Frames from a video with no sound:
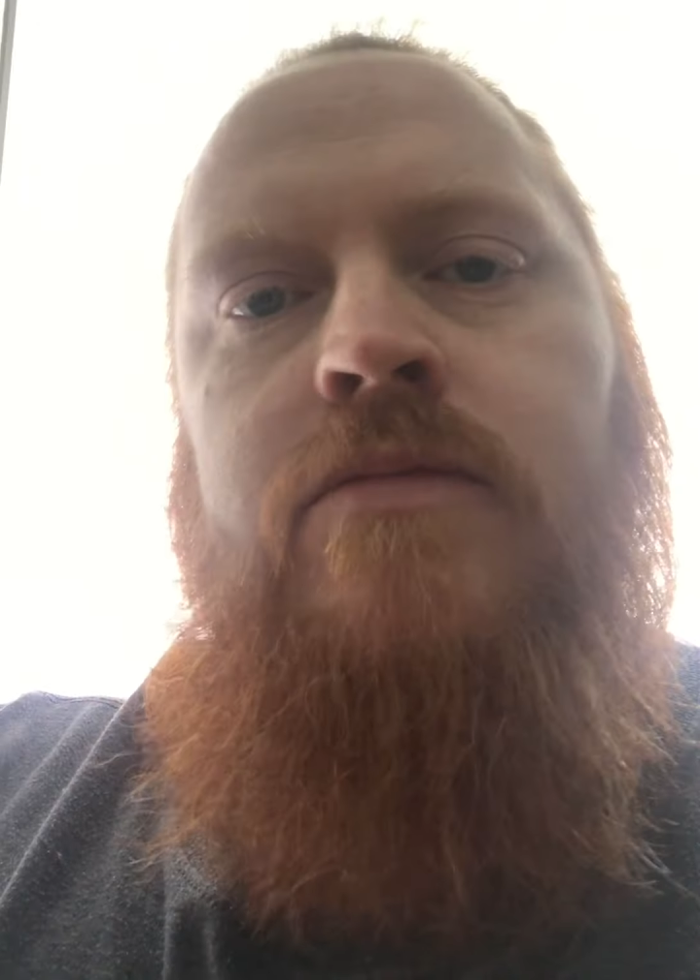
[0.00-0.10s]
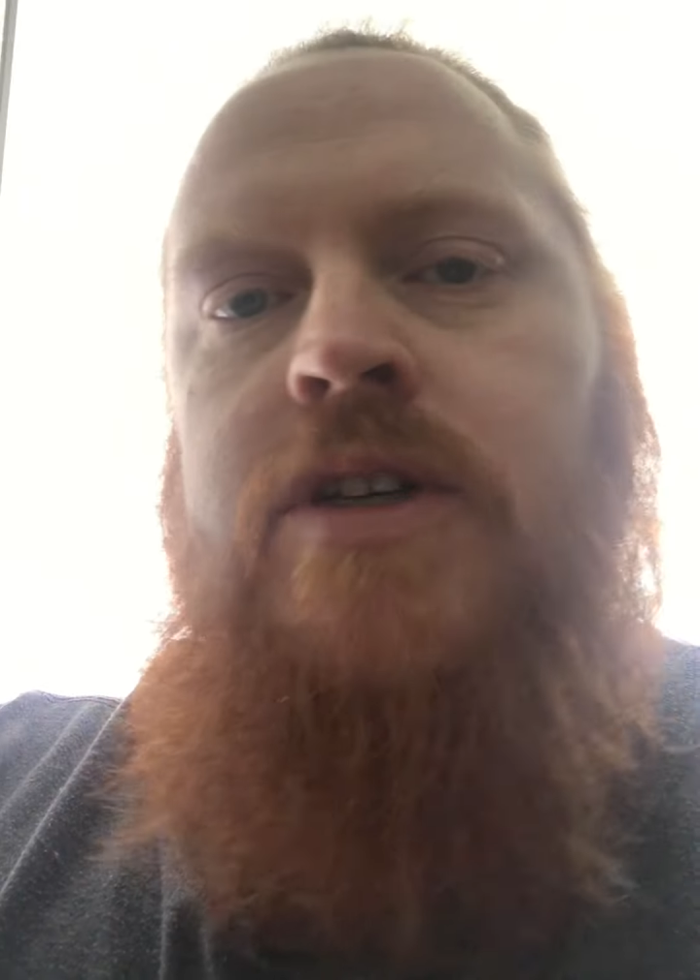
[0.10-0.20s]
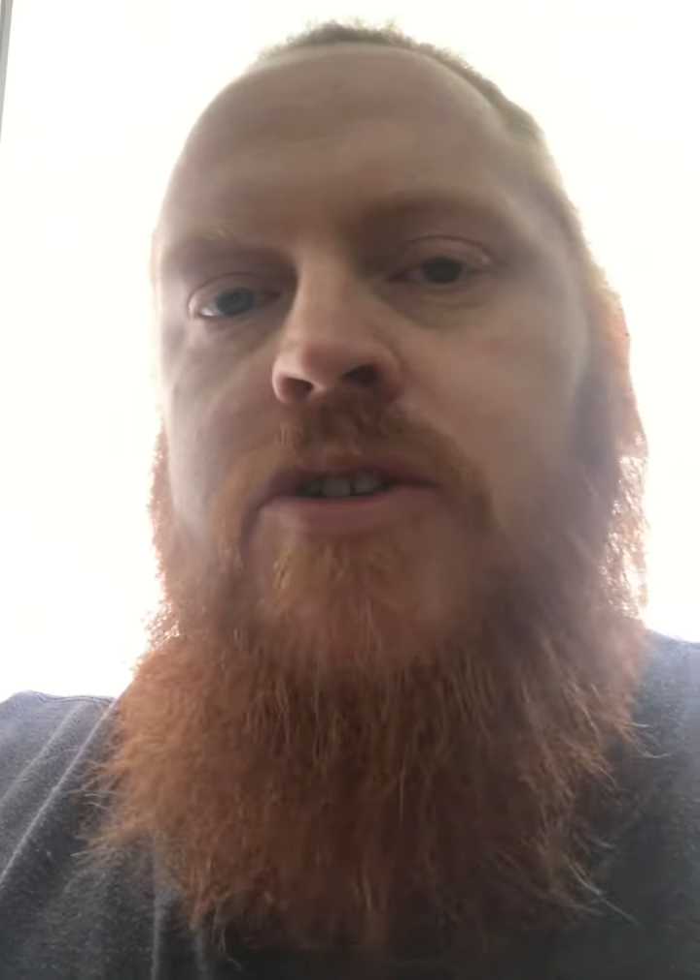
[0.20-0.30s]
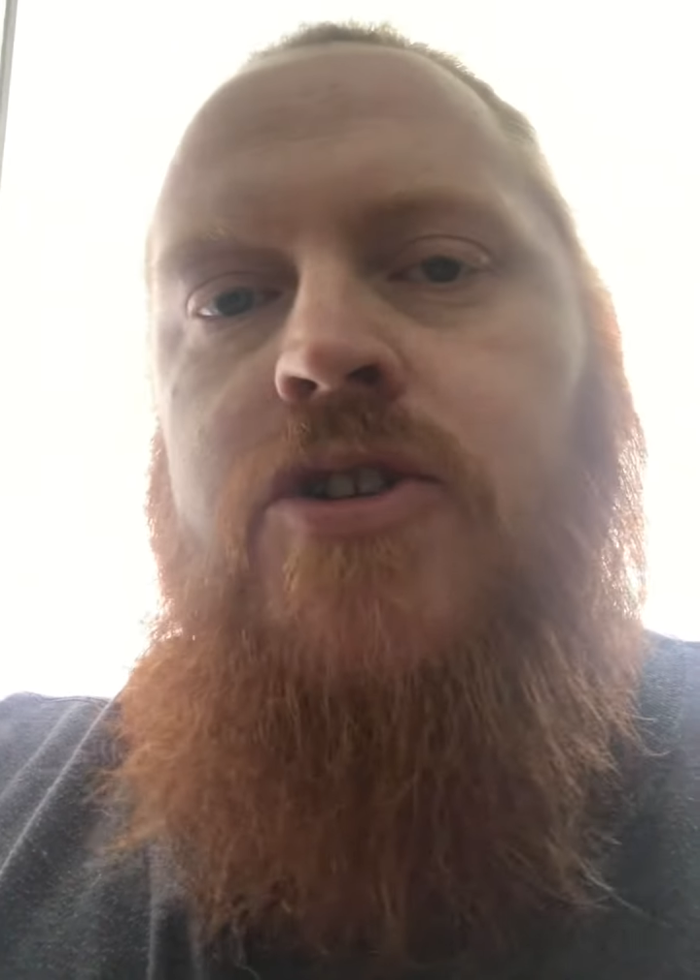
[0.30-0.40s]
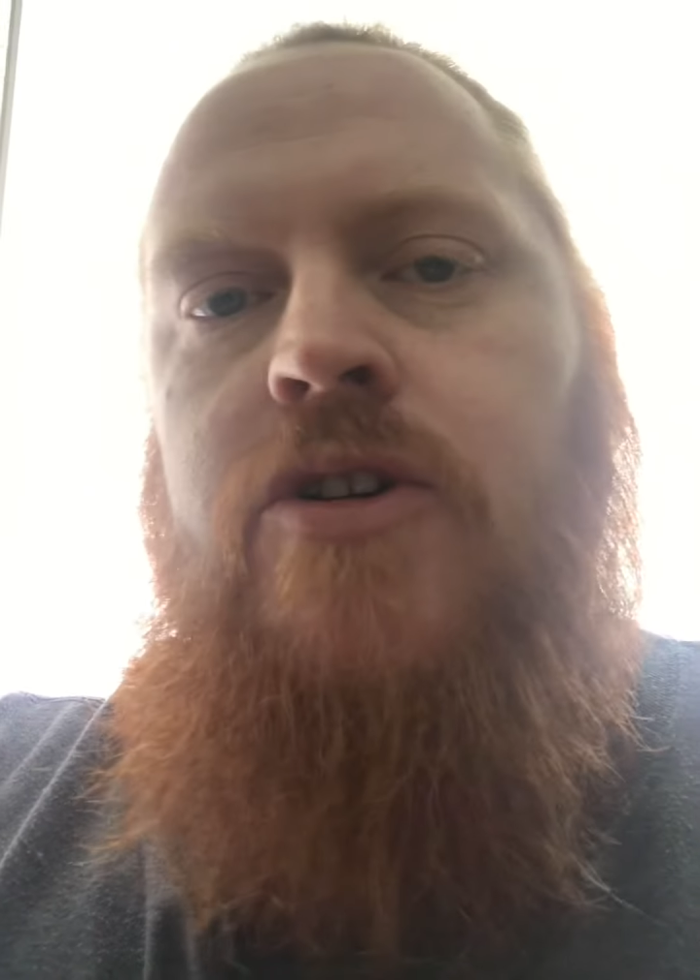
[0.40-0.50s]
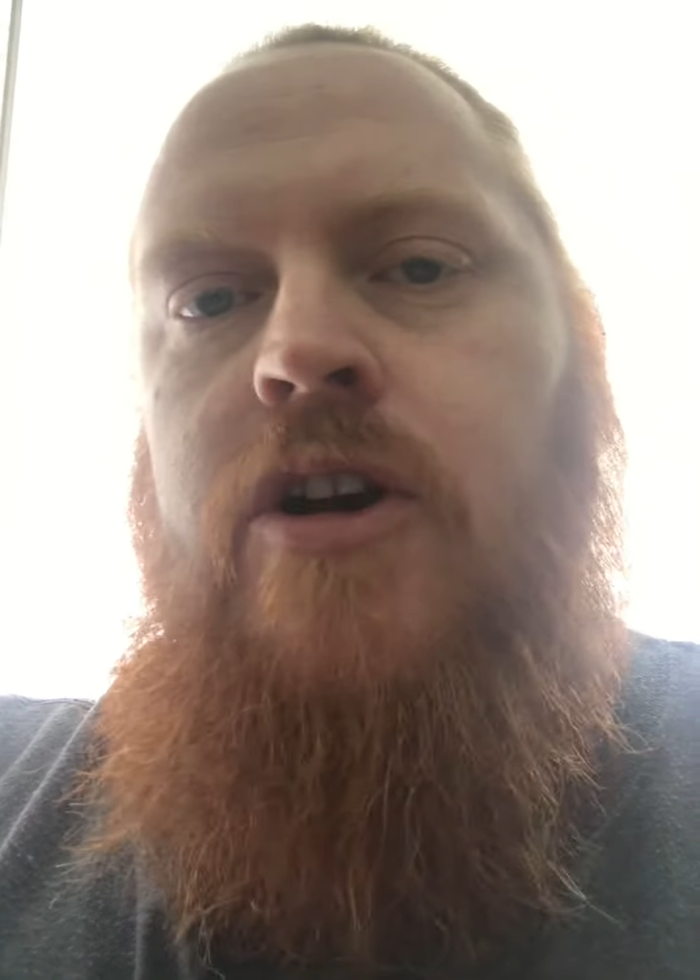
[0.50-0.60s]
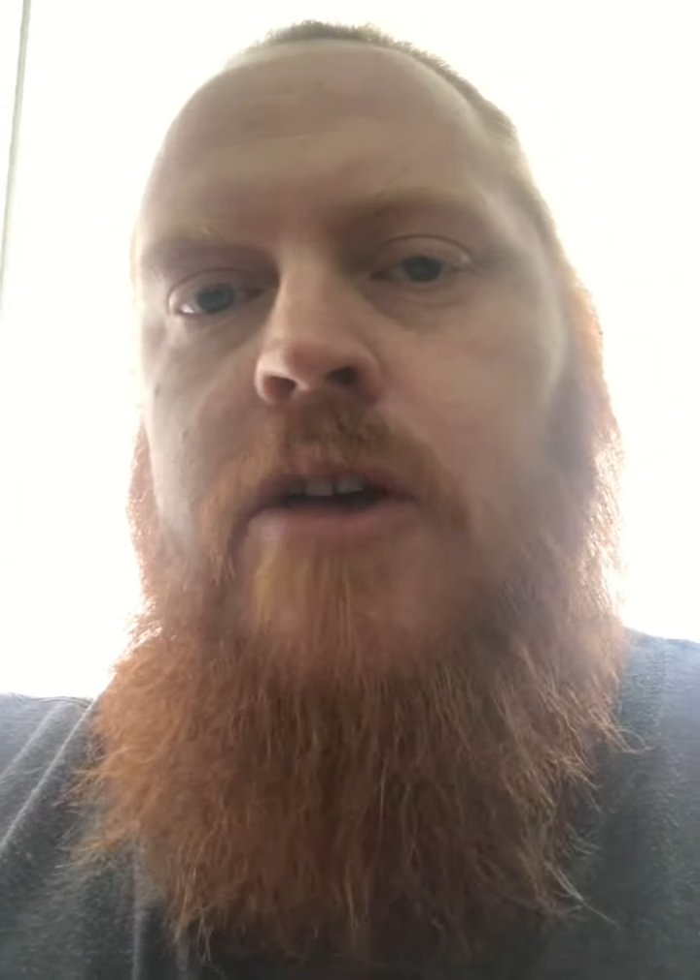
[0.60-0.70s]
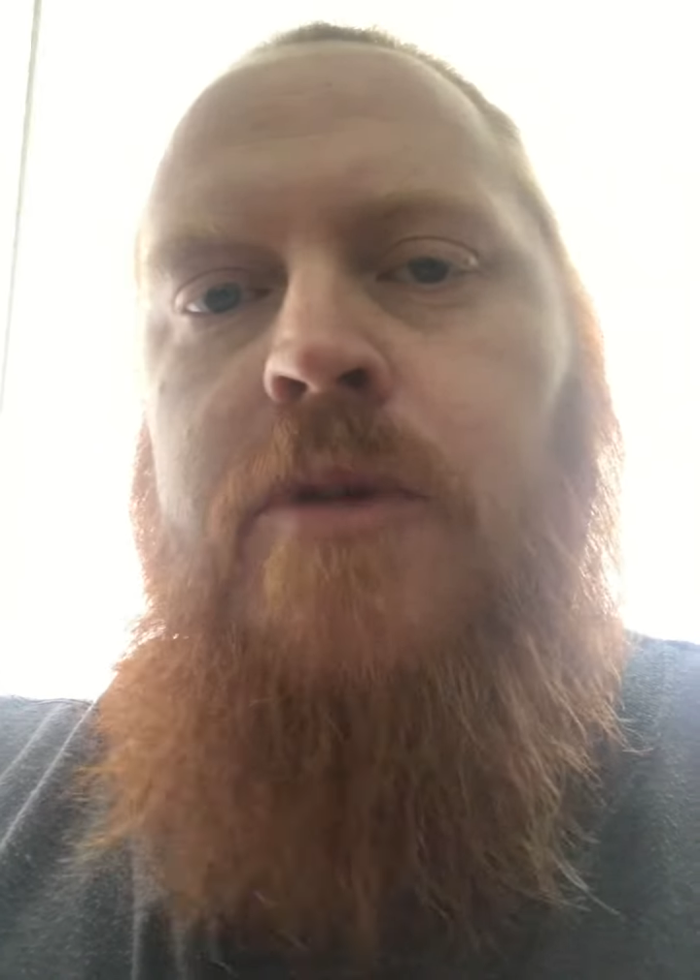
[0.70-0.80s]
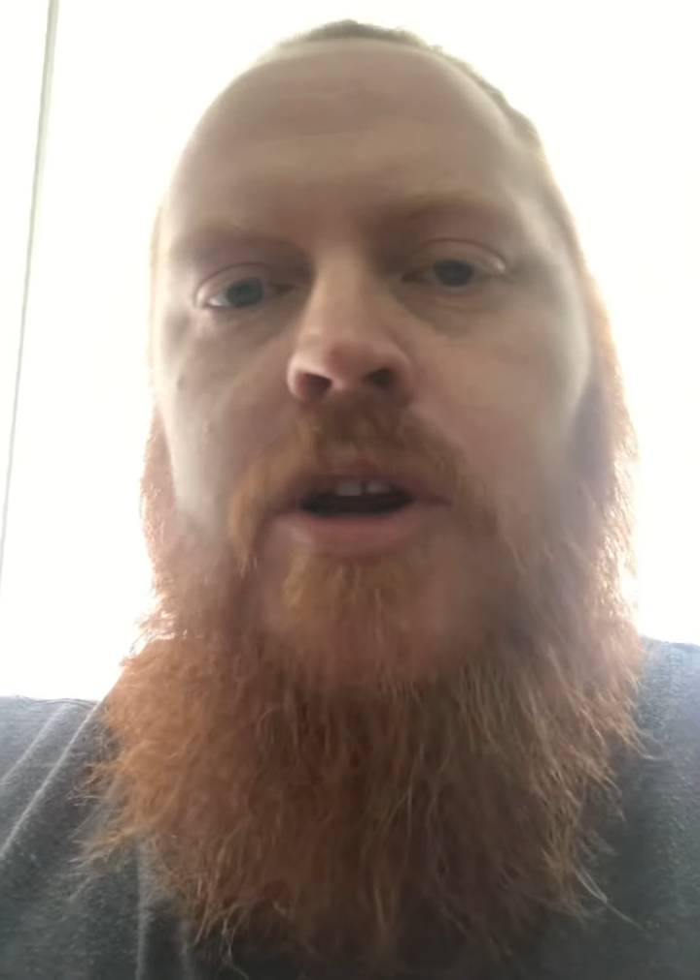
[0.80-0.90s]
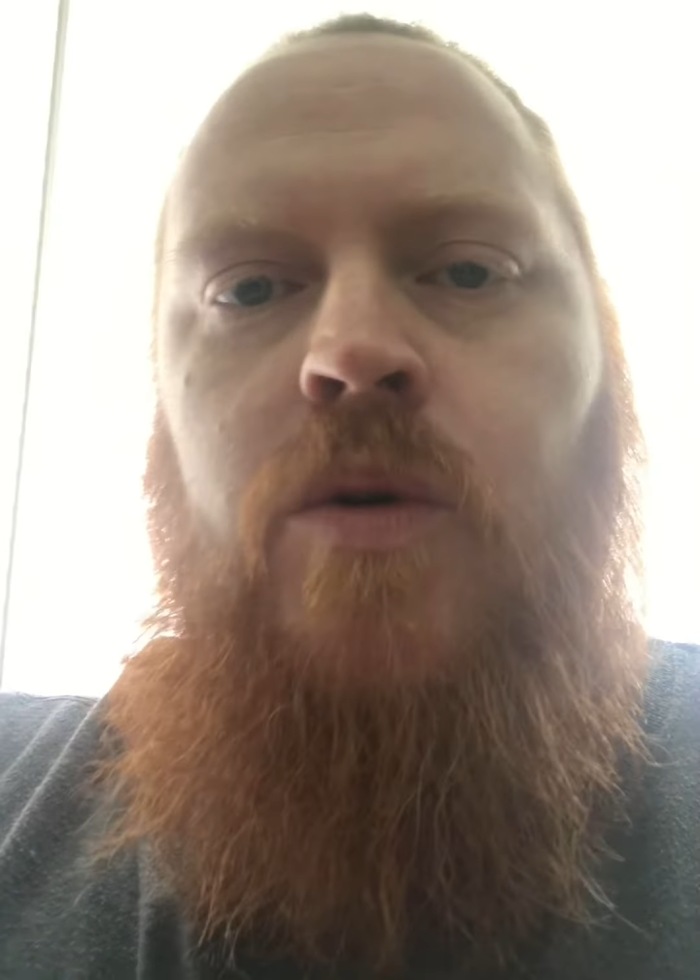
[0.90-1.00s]

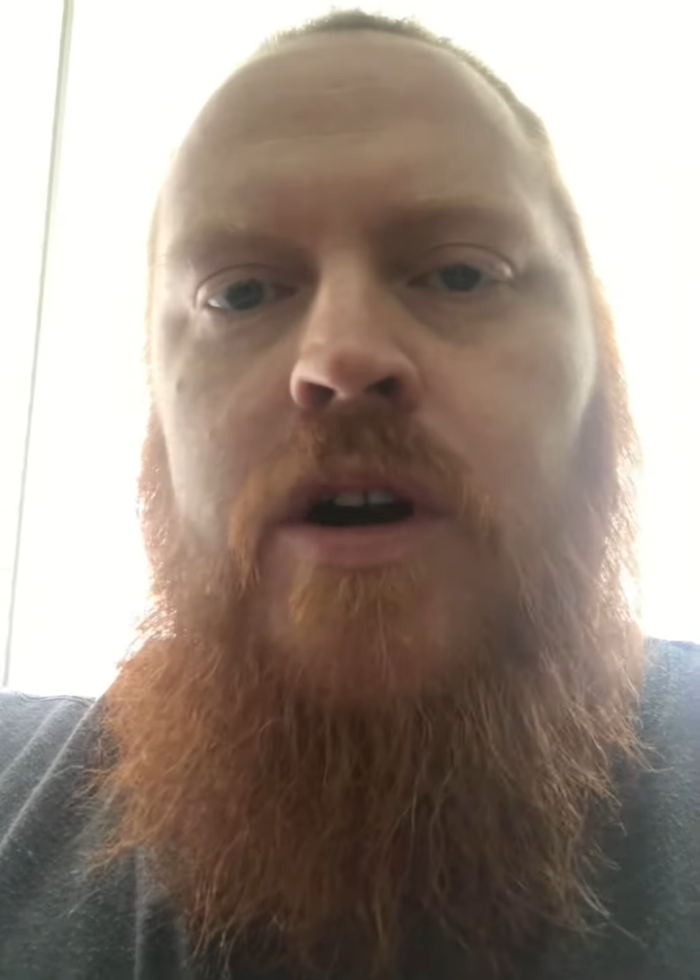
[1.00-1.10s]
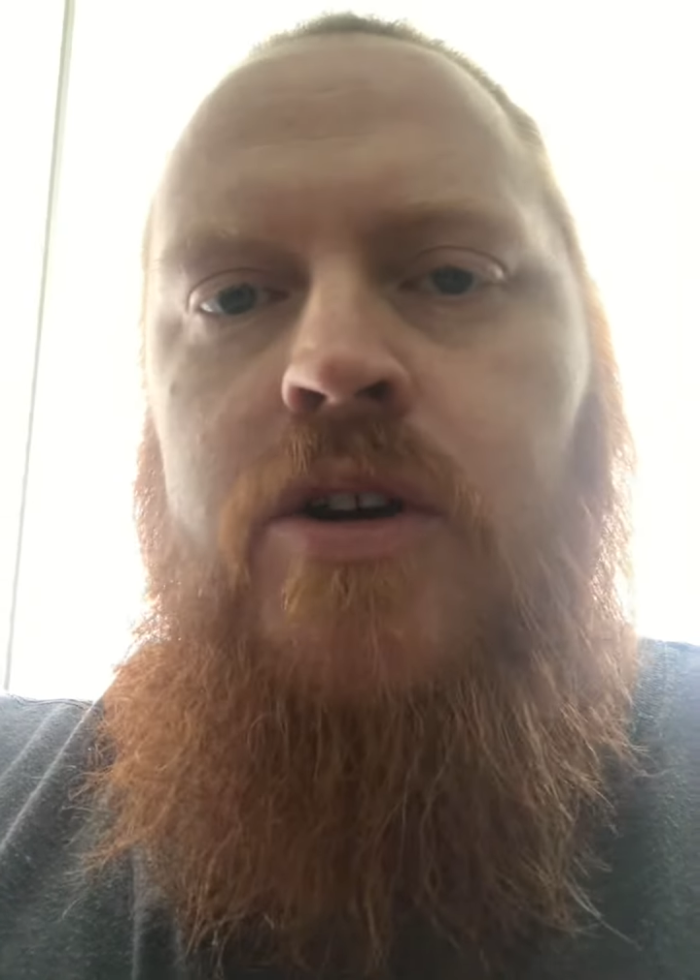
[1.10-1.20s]
Instagram, anywhere